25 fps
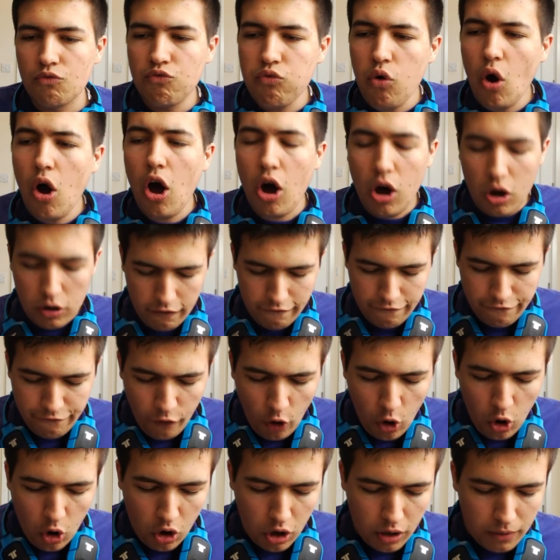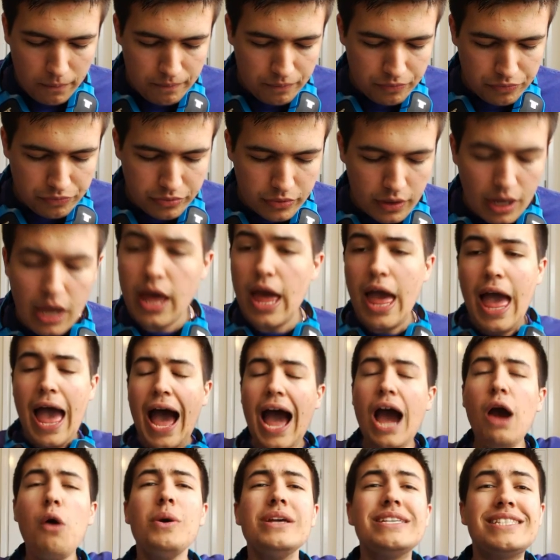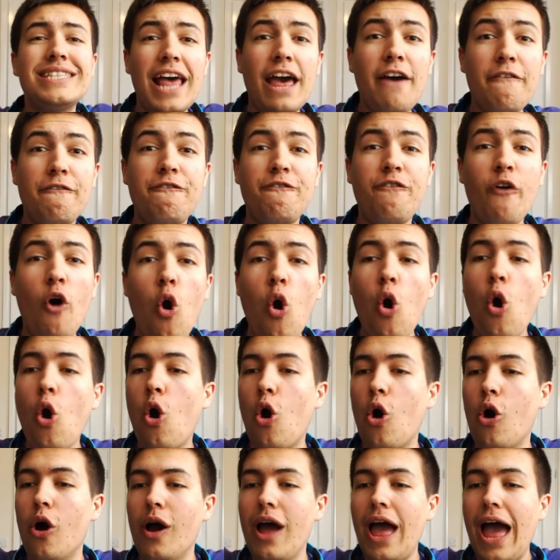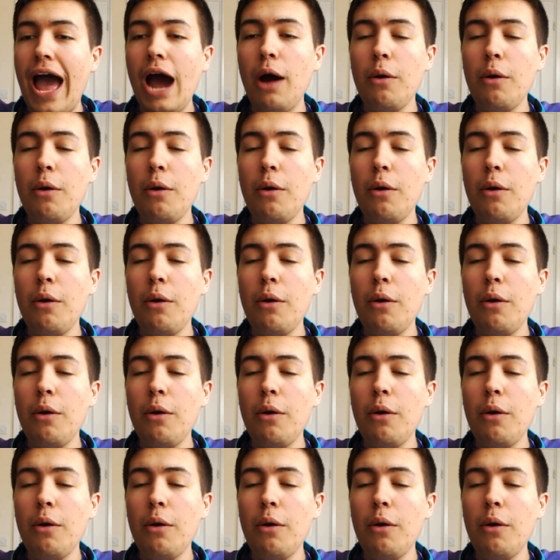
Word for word: Wrong, four. How is there four?